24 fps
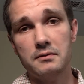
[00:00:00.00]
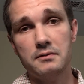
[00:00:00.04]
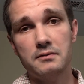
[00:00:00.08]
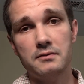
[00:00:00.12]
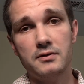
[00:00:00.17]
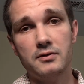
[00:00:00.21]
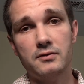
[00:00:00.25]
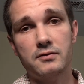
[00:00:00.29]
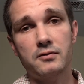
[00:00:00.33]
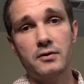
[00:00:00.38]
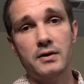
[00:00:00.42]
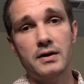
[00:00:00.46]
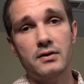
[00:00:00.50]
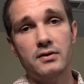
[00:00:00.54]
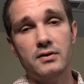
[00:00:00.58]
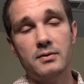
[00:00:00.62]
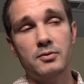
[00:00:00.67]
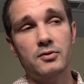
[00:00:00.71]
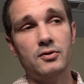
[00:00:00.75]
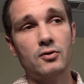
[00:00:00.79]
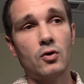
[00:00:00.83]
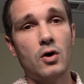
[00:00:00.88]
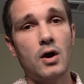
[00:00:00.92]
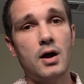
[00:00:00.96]
Feel free to
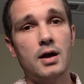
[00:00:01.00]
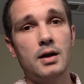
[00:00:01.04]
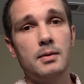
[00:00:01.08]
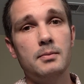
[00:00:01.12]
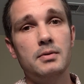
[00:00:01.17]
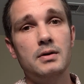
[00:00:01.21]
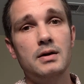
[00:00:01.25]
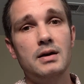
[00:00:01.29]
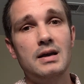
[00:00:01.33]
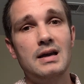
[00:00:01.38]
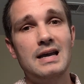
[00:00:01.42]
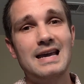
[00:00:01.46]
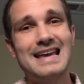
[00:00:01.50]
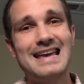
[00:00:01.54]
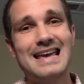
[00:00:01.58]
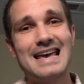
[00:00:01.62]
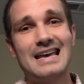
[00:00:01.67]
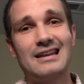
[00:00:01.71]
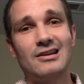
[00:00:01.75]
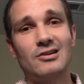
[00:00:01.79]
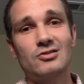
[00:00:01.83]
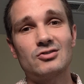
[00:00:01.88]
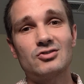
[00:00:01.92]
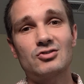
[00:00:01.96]
subscribe,
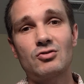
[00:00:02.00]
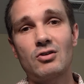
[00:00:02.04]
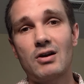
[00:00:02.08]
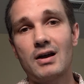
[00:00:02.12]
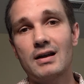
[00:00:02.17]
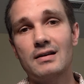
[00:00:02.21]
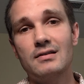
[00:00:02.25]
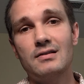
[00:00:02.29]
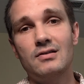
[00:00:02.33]
and I'll try